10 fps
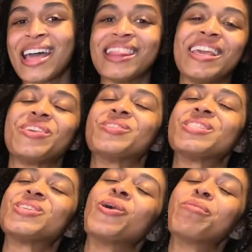Thank you
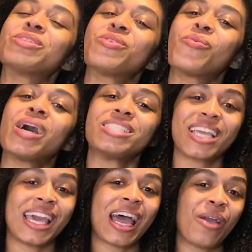so much for watching,
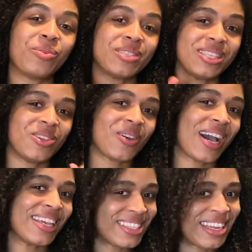and I will see you
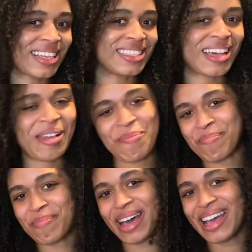guys next time.
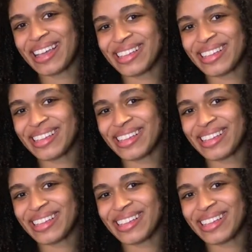Bye.